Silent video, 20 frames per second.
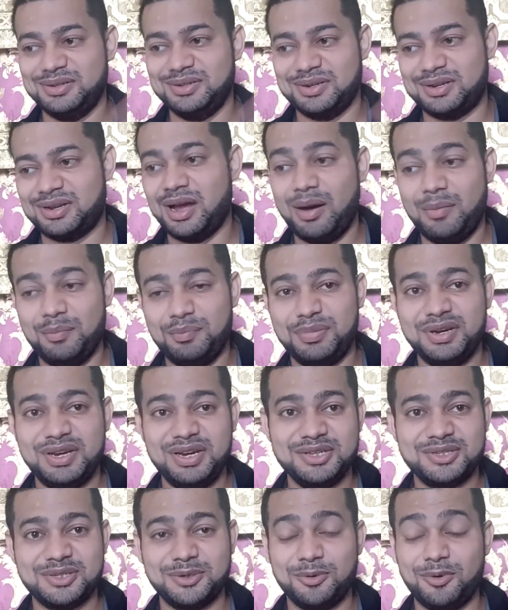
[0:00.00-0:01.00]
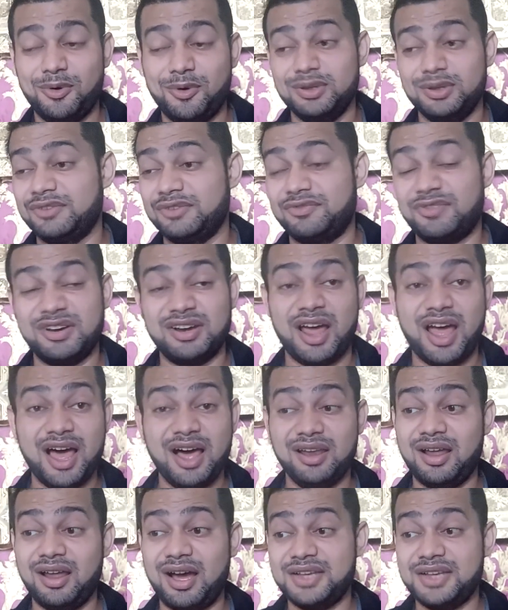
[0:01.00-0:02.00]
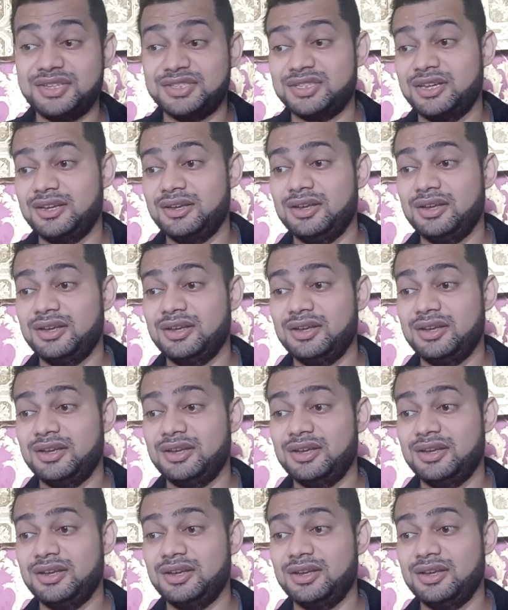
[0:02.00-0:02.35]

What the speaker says: companies and all different airlines.